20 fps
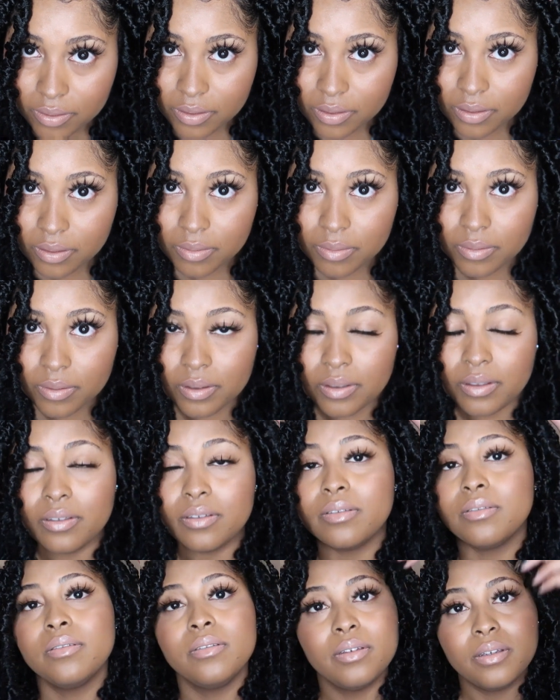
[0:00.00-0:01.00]
for some
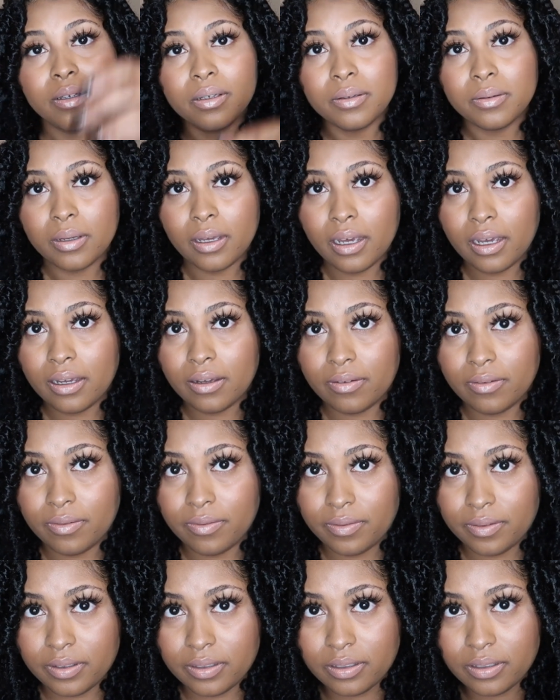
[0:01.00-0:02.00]
reason. I'll
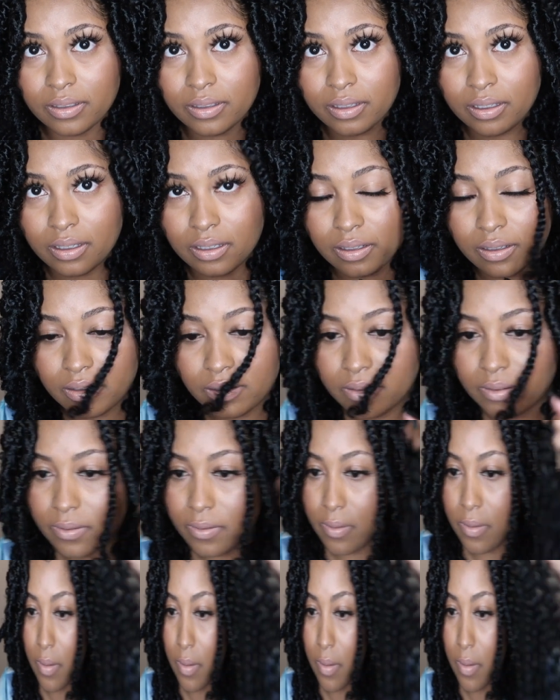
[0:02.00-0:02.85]
fix it later.